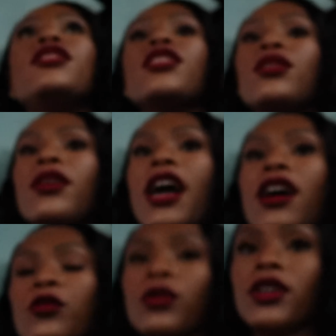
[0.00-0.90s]
don't
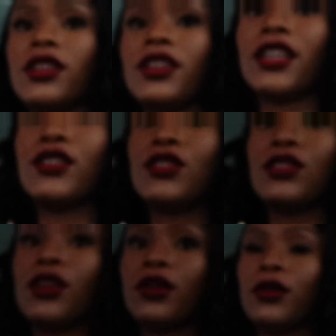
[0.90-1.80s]
have one and
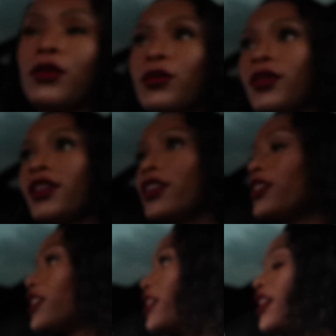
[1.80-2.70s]
so
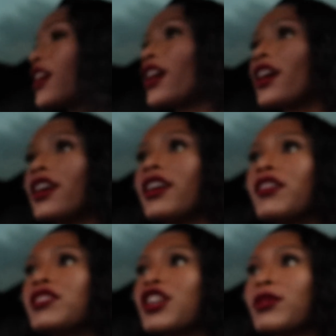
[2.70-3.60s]
I
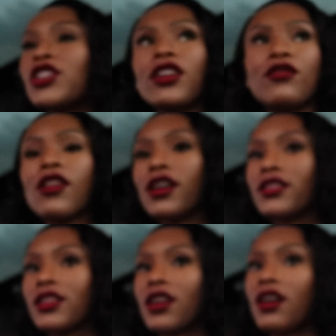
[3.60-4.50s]
every time I try to vlog
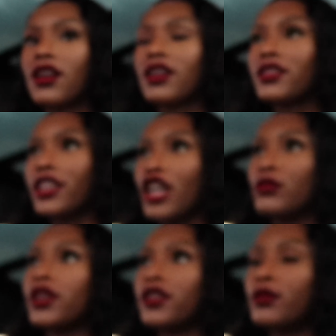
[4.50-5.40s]
in the car the
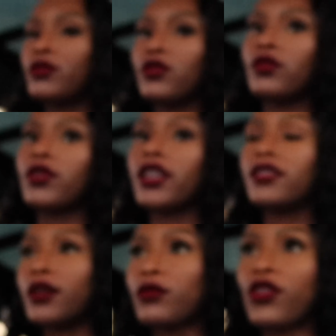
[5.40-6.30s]
camera end up
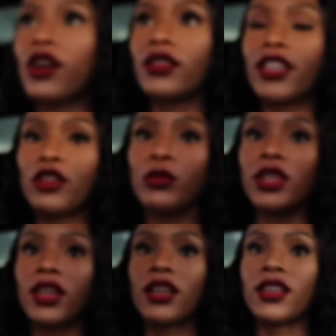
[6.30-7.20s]
ends up falling
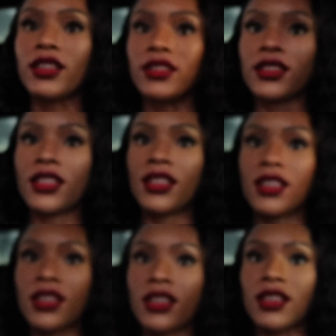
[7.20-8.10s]
because
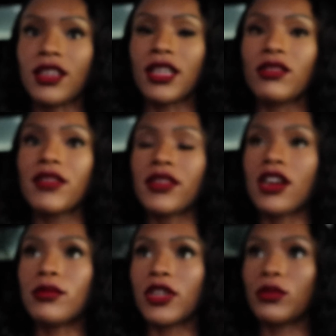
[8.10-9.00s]
I don't have a
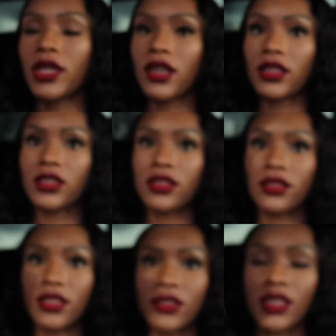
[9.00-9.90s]
car oh my gosh
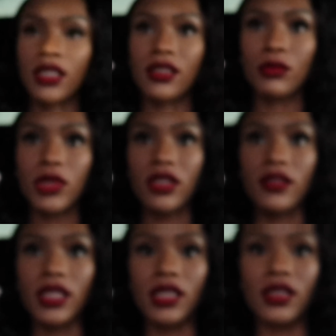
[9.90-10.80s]
it's like
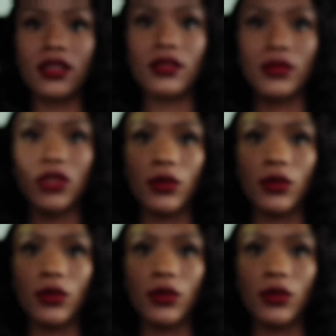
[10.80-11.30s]
blurry what's